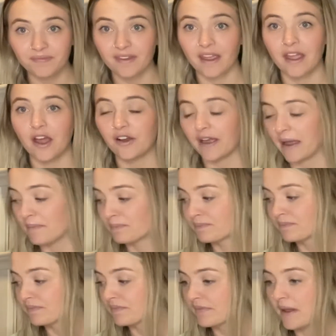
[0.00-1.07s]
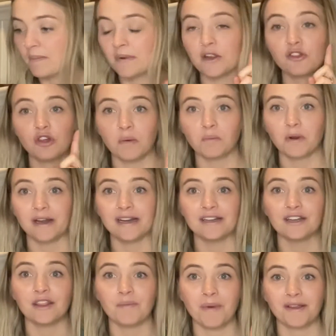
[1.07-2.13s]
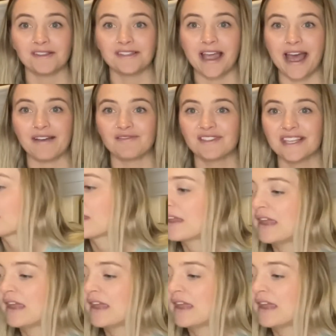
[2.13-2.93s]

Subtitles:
Okay, I'm gonna jump right into the must-haves.